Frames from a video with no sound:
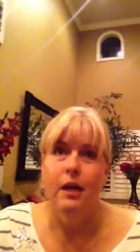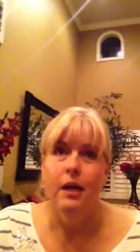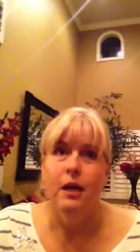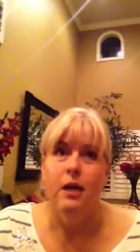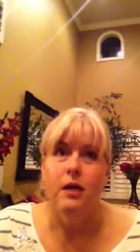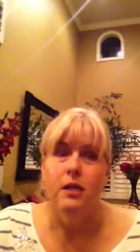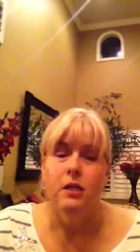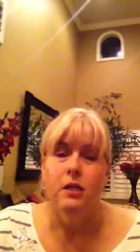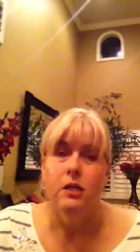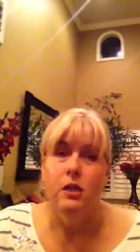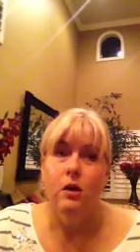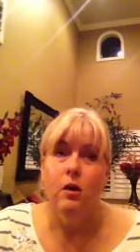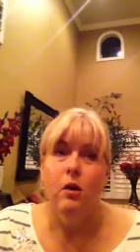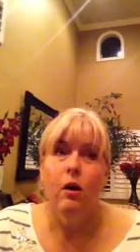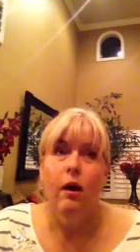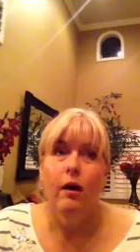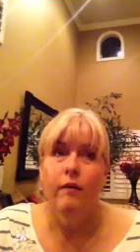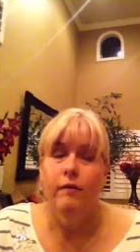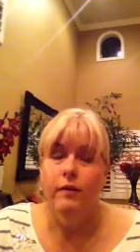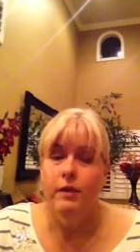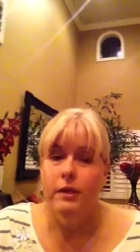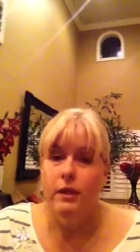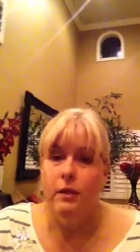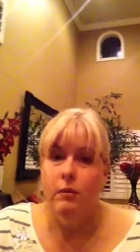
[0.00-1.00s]
So
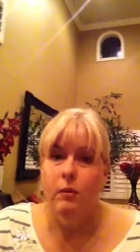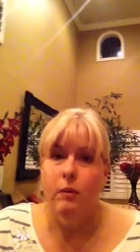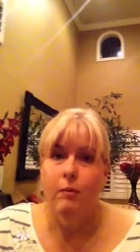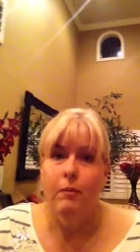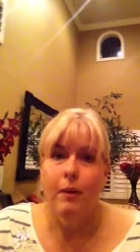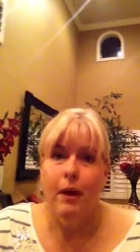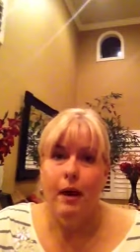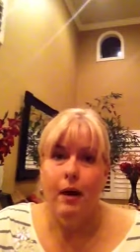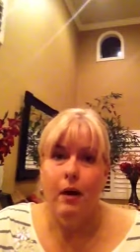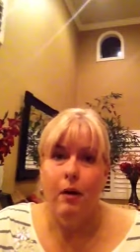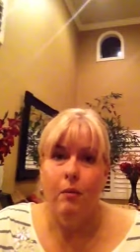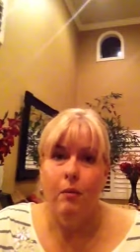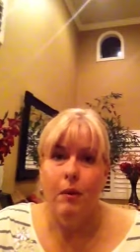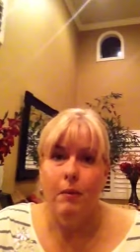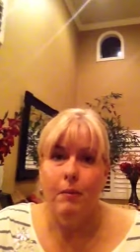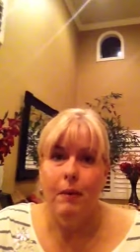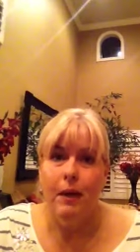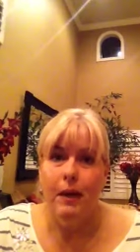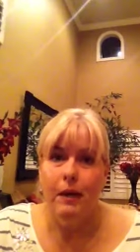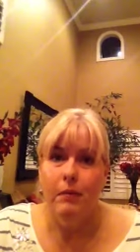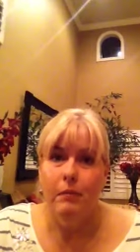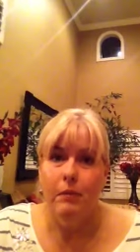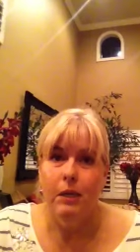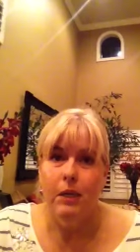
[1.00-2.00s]
obviously went back on my
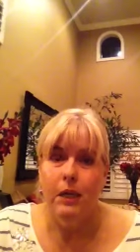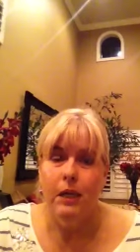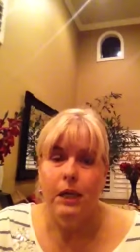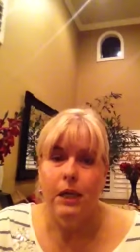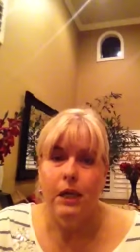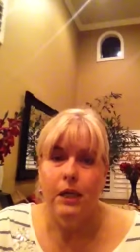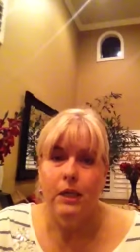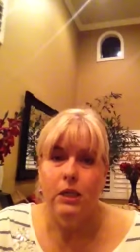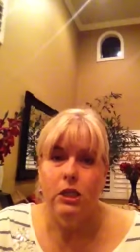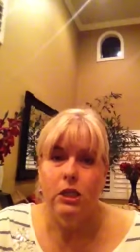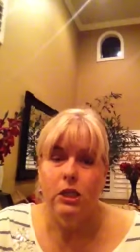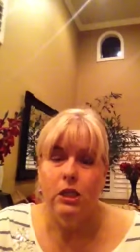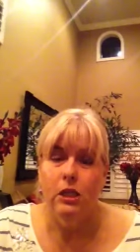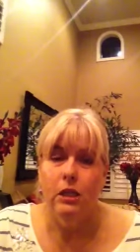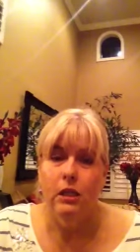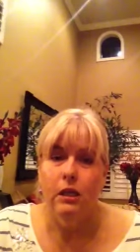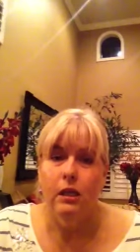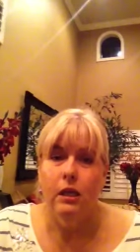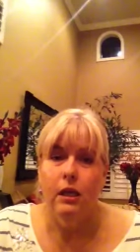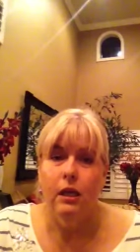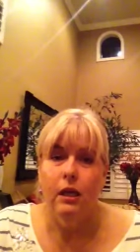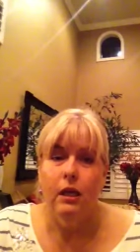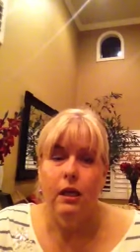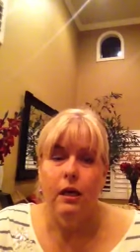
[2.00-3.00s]
pain medication.
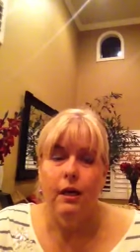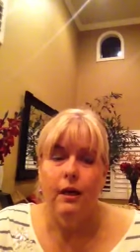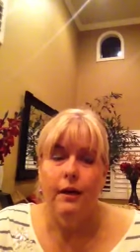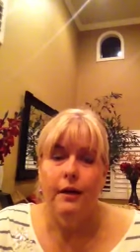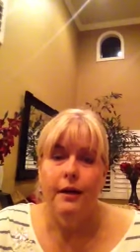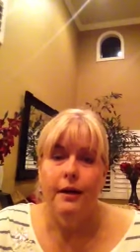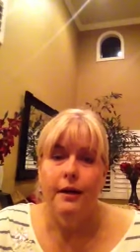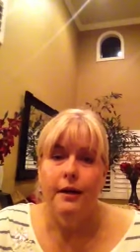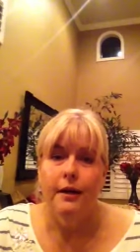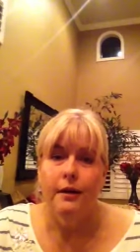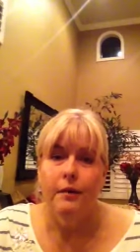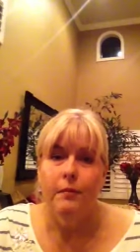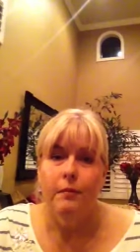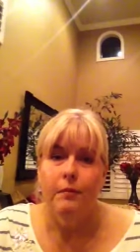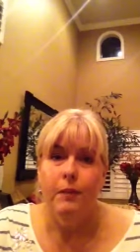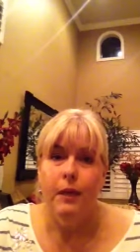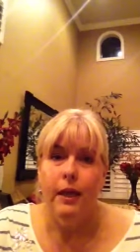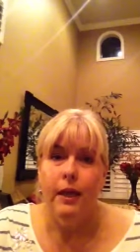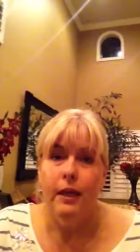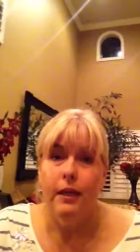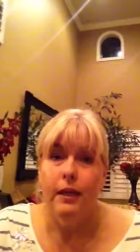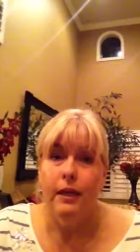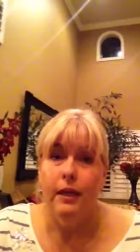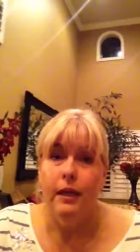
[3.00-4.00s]
Um,
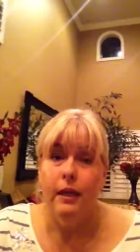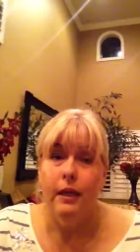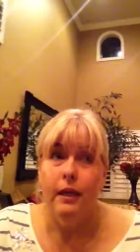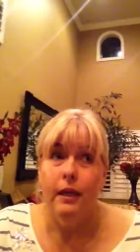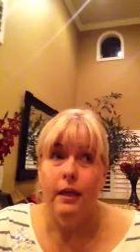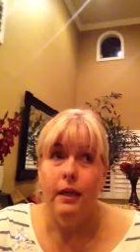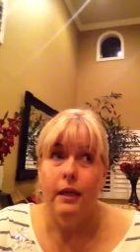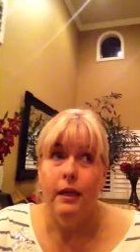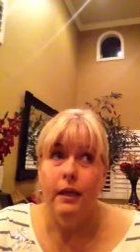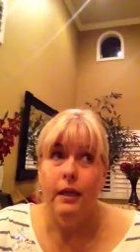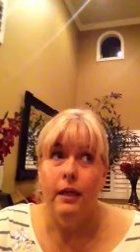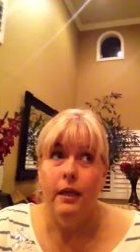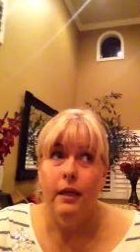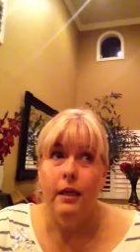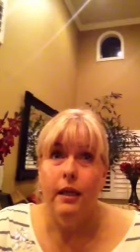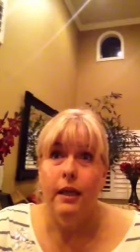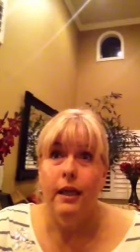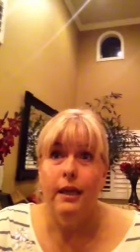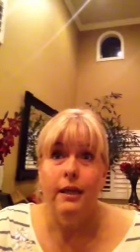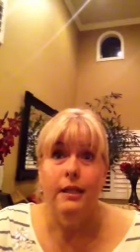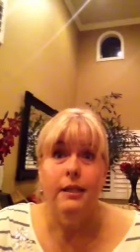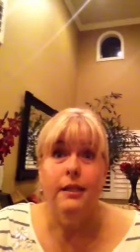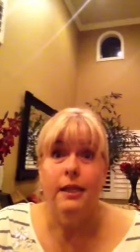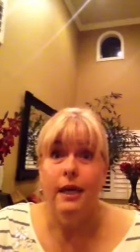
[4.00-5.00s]
and then the
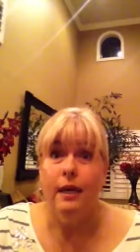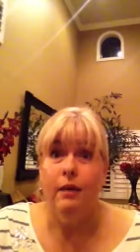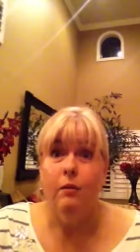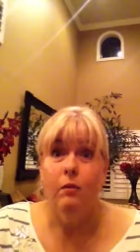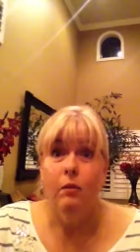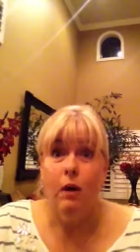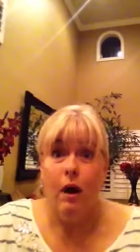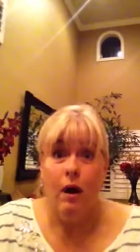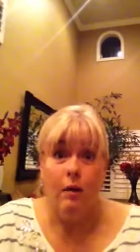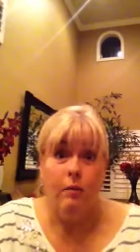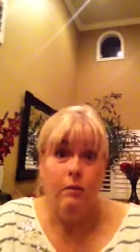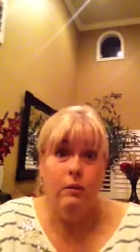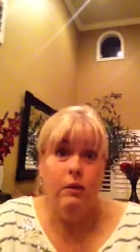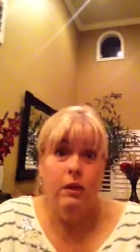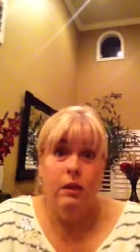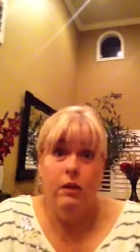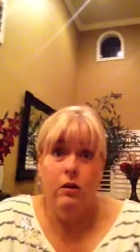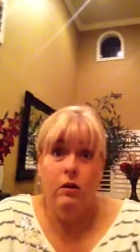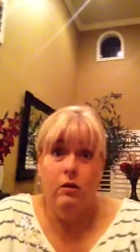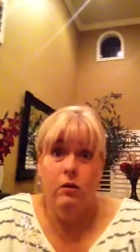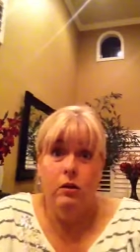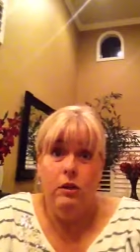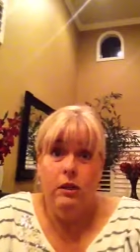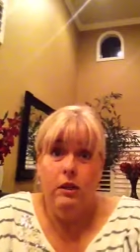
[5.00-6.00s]
next day I was going to
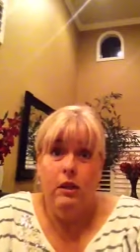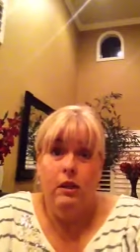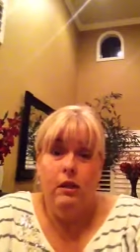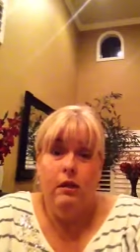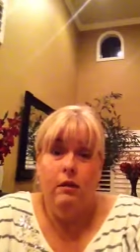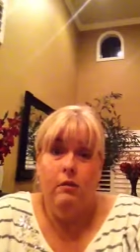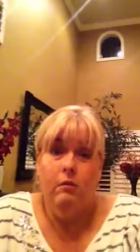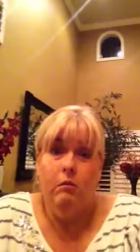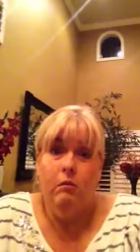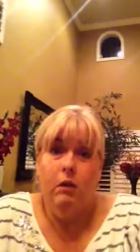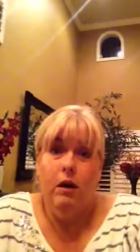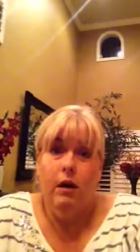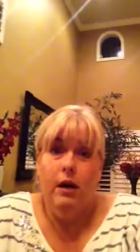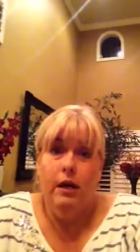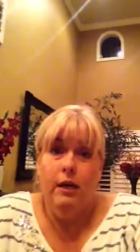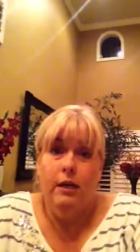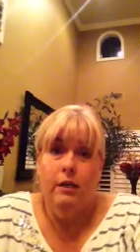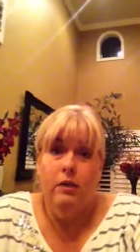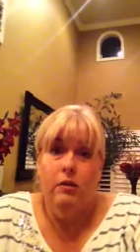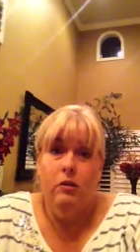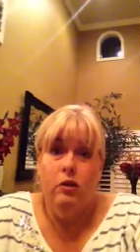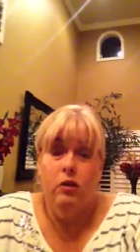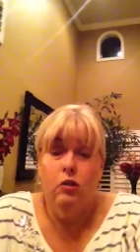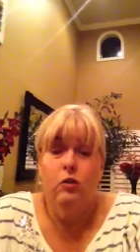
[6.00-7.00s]
go see my
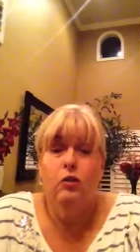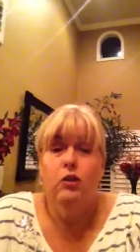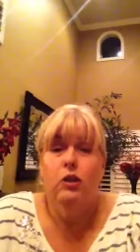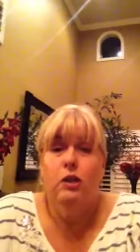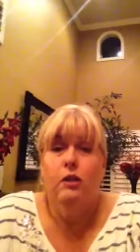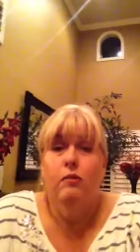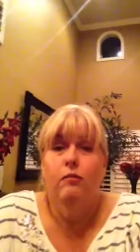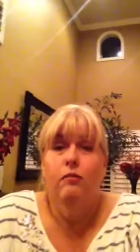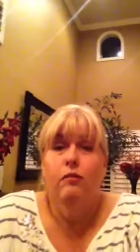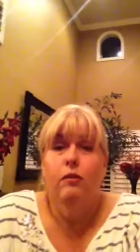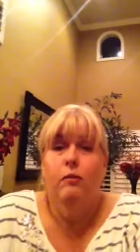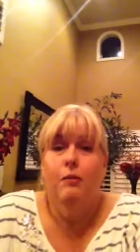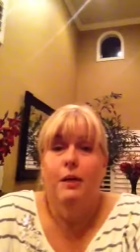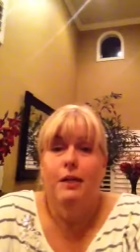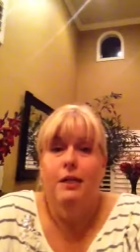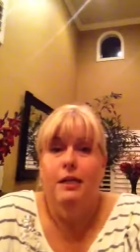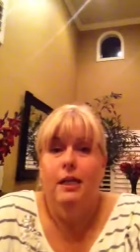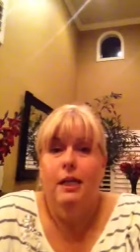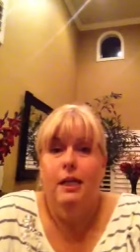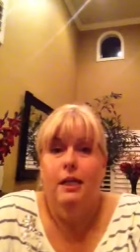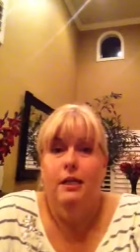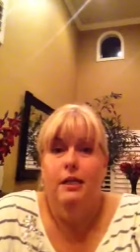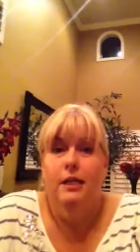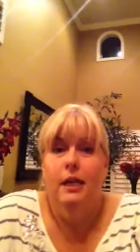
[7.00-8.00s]
surgeon for my
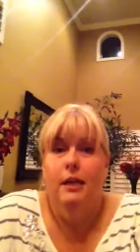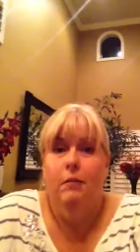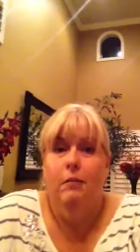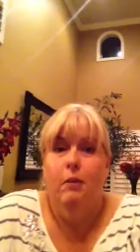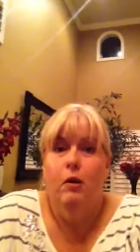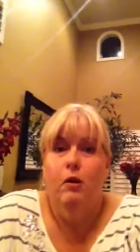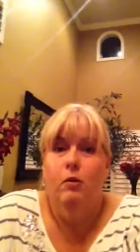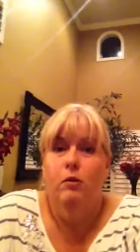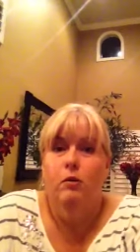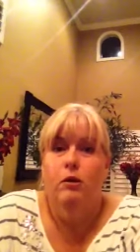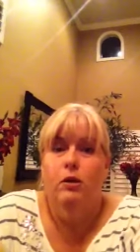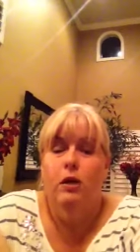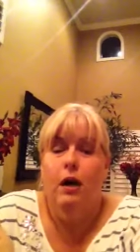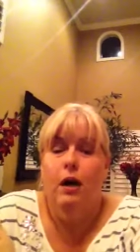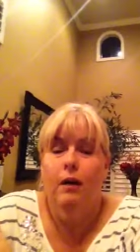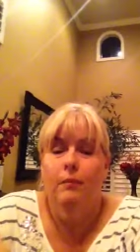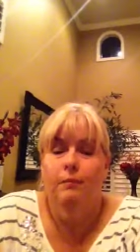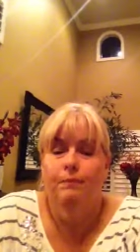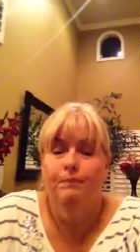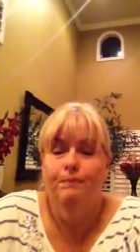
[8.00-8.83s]
10 day post-op.